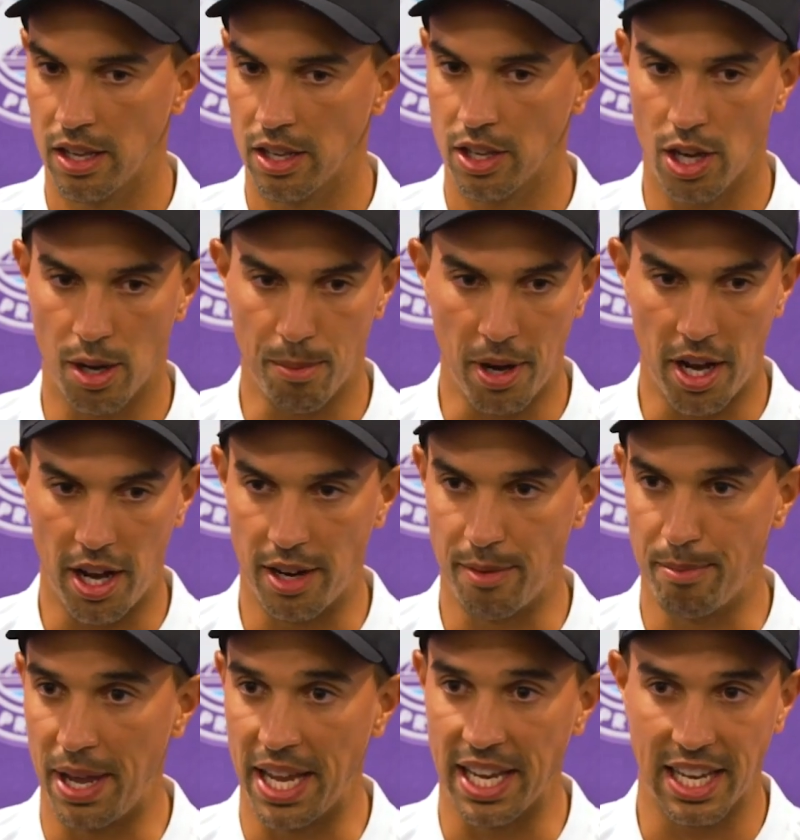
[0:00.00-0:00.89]
come
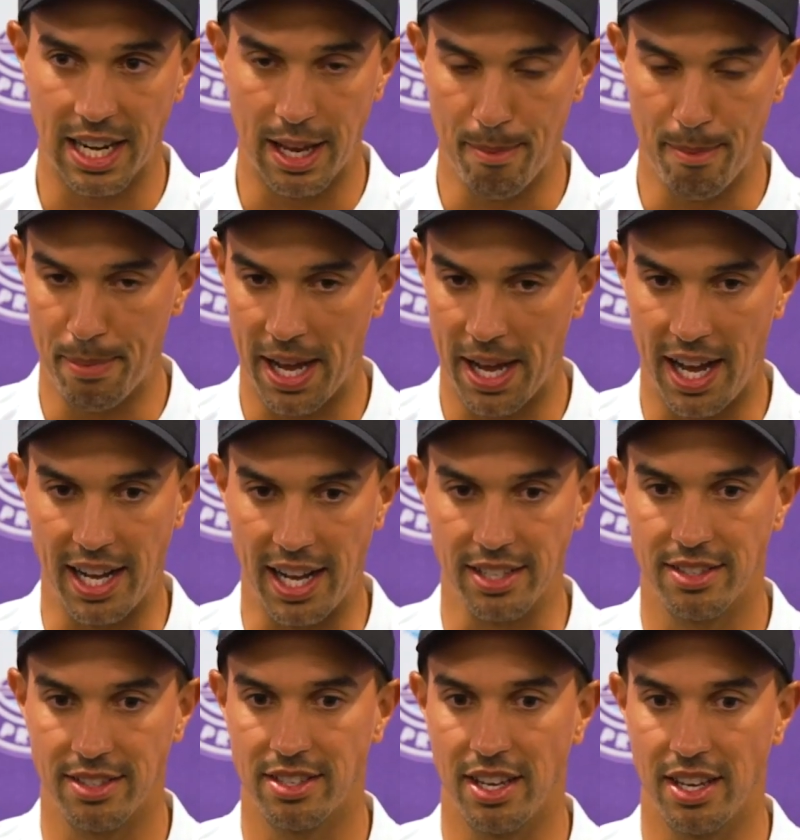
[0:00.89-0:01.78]
on, make an
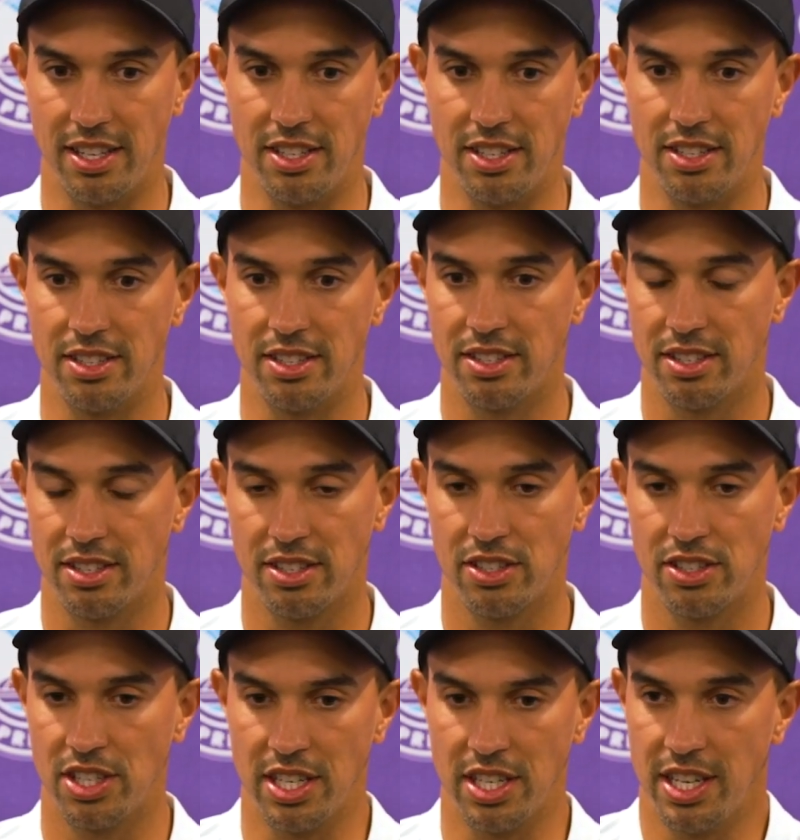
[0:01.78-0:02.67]
impact, and
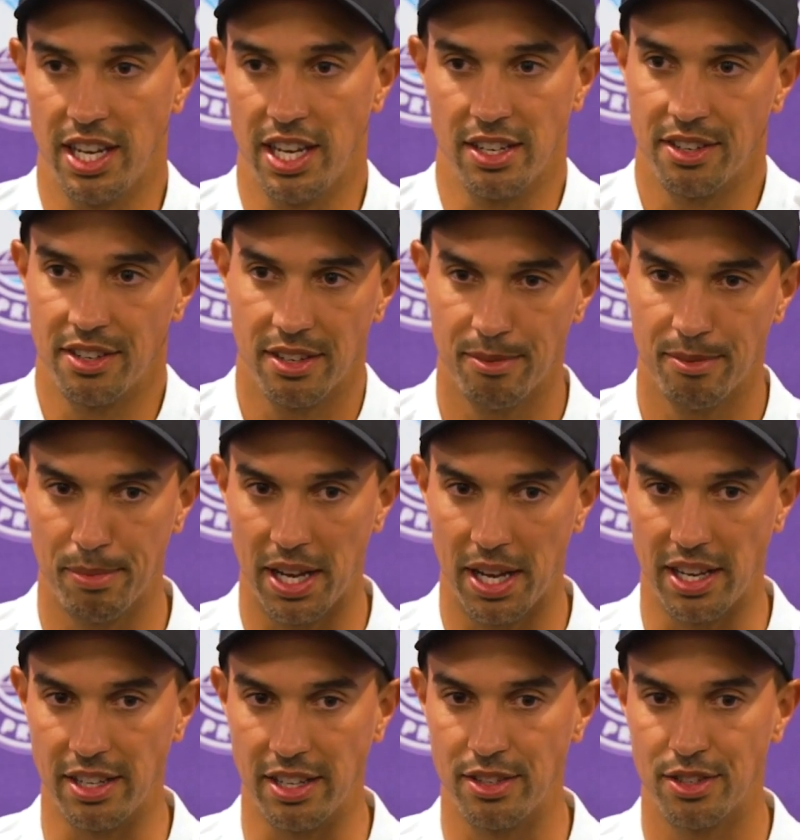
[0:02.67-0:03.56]
she did
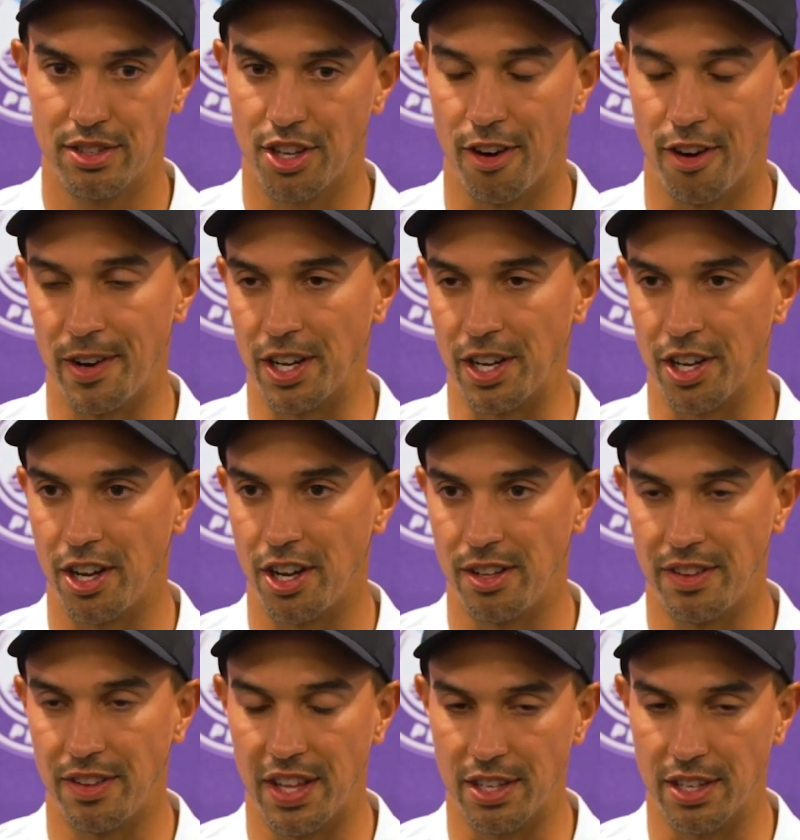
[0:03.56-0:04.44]
by scoring a goal, and